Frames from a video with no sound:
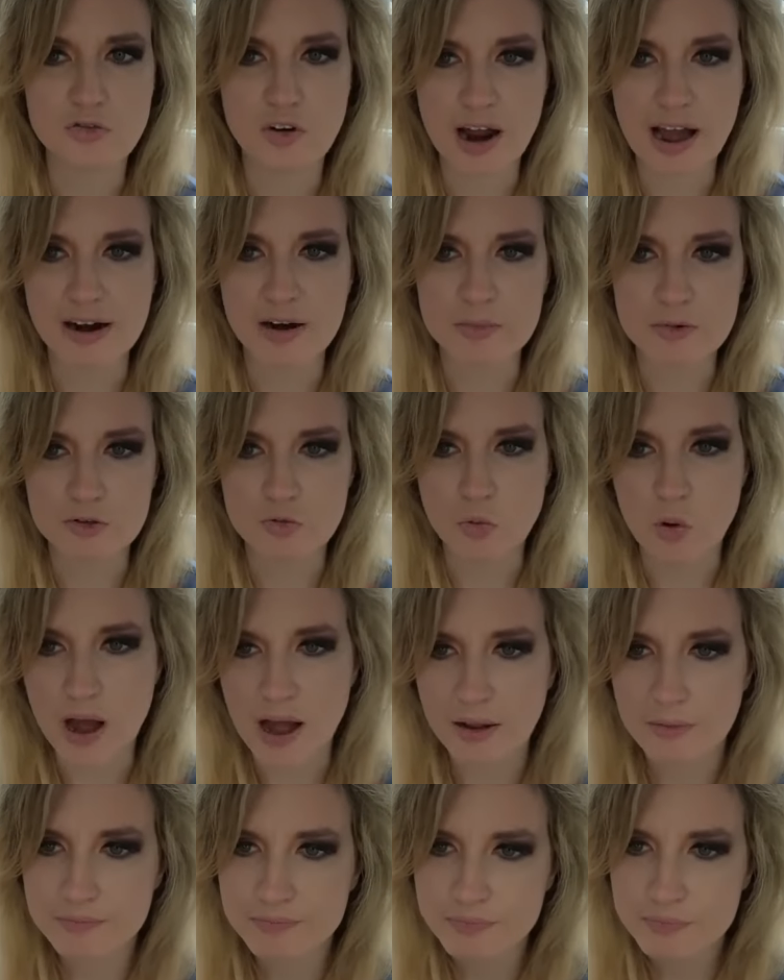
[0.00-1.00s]
for Adam as
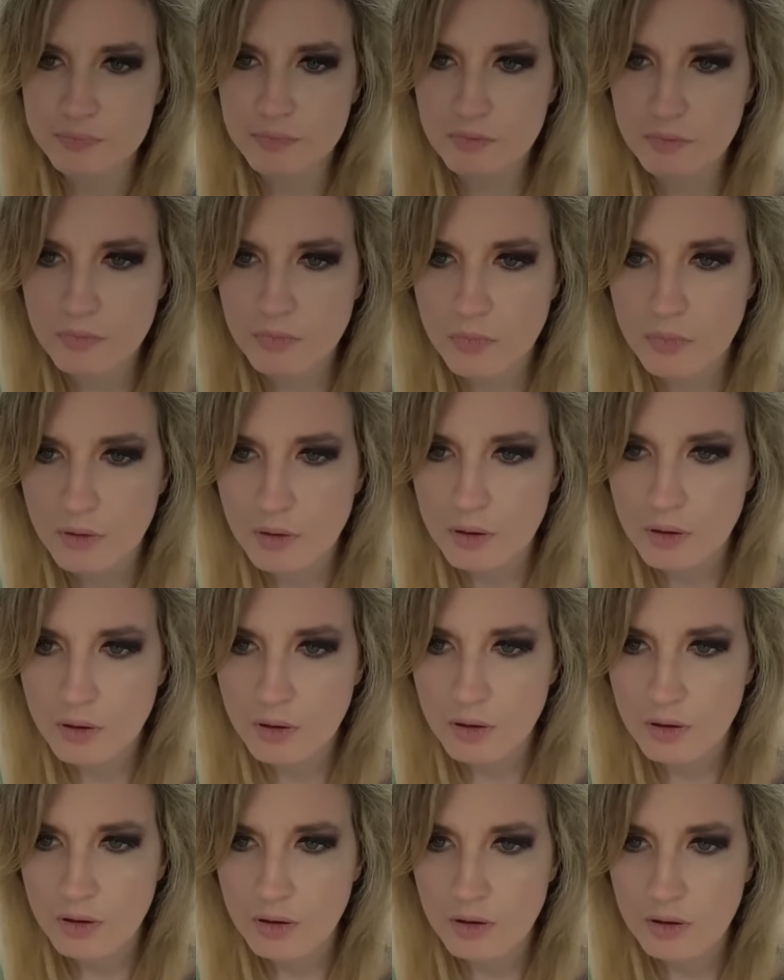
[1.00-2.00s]
well.
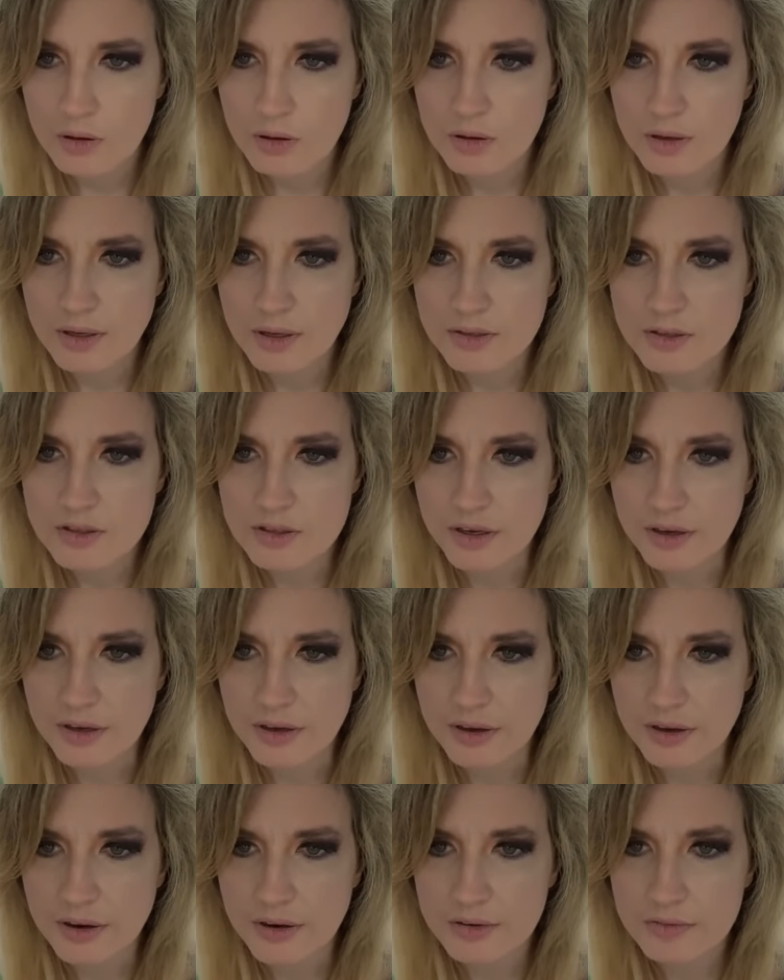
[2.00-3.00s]
Let's see
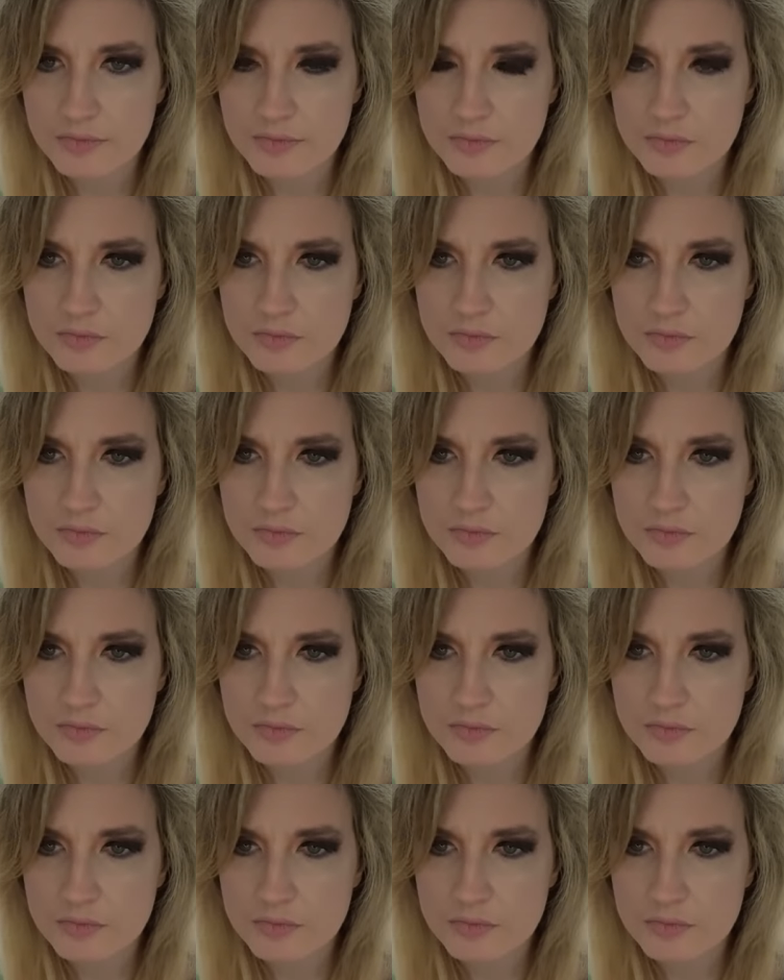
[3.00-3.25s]
here.